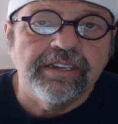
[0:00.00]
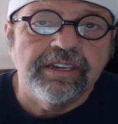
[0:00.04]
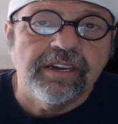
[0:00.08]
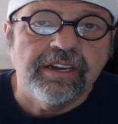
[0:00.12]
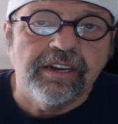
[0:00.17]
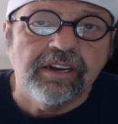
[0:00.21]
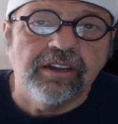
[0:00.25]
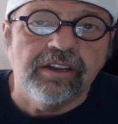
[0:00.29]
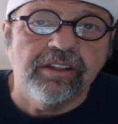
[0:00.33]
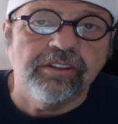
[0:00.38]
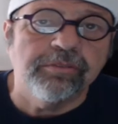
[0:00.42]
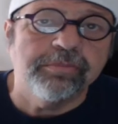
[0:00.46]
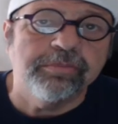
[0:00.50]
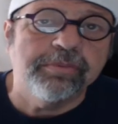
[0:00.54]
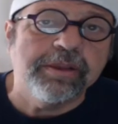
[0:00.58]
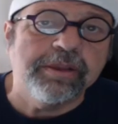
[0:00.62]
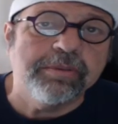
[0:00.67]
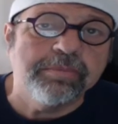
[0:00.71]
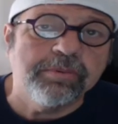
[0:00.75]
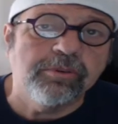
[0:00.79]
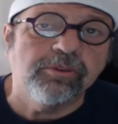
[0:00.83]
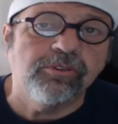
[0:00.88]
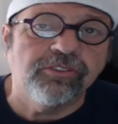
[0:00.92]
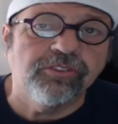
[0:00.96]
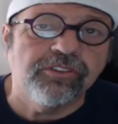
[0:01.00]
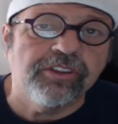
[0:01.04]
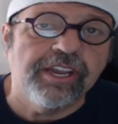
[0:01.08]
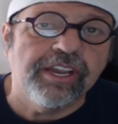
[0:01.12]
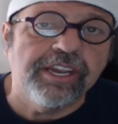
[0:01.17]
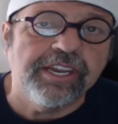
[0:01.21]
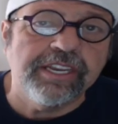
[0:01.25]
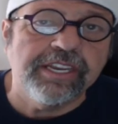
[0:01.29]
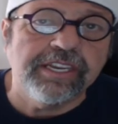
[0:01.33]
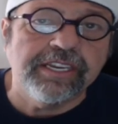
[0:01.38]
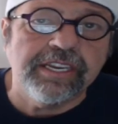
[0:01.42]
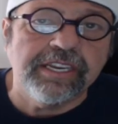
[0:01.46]
other people
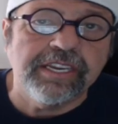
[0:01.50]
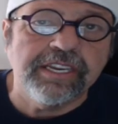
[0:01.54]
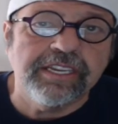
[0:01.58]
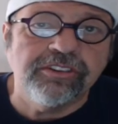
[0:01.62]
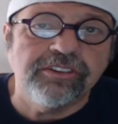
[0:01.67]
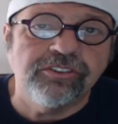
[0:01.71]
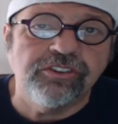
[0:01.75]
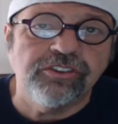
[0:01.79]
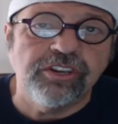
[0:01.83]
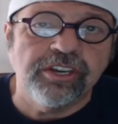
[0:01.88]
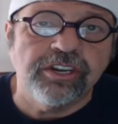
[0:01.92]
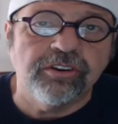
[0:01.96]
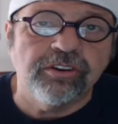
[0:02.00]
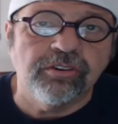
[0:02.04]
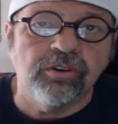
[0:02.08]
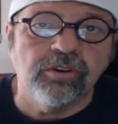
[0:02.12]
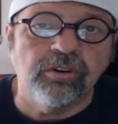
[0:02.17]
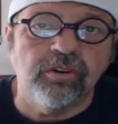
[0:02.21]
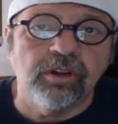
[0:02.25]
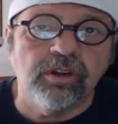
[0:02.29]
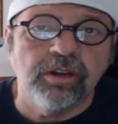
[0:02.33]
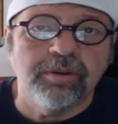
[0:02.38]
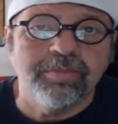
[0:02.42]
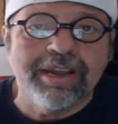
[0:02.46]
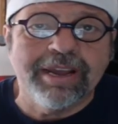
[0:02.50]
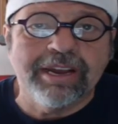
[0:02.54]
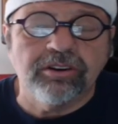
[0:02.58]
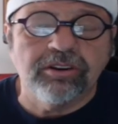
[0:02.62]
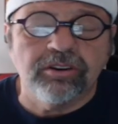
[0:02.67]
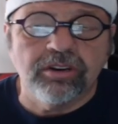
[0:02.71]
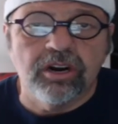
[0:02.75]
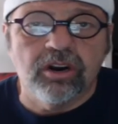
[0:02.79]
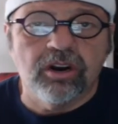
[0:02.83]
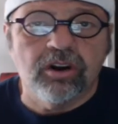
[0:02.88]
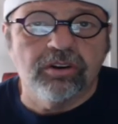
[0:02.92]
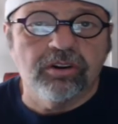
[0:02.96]
say in general about
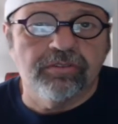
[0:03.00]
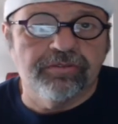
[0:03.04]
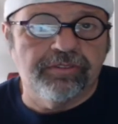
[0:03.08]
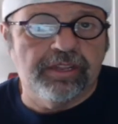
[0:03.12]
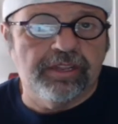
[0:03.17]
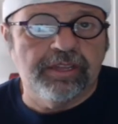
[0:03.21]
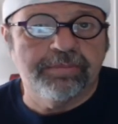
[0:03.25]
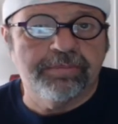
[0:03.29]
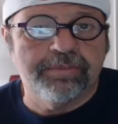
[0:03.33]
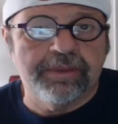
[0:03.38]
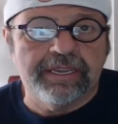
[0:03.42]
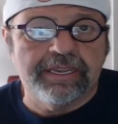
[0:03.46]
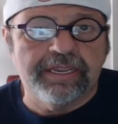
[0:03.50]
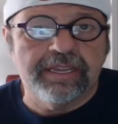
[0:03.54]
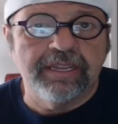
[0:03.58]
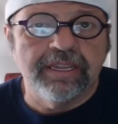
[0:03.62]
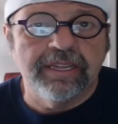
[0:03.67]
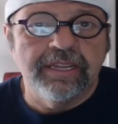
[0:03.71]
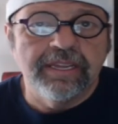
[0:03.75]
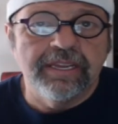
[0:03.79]
car flipping.